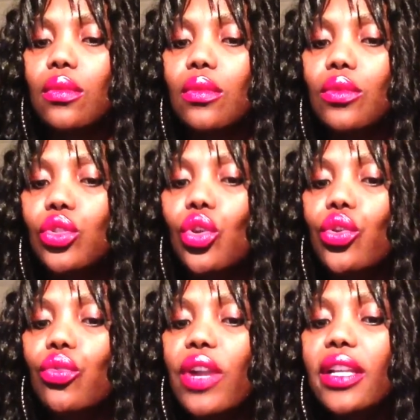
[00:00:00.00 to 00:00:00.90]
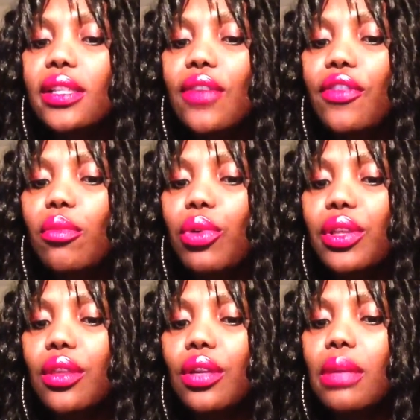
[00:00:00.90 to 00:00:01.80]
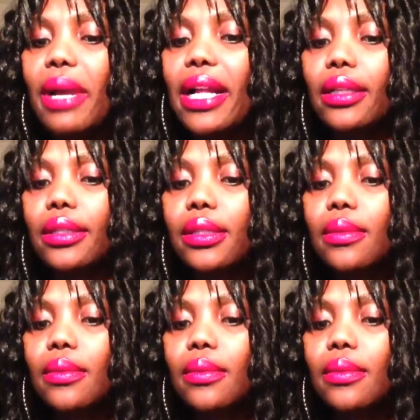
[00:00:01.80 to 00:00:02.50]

So you run 7.3 miles.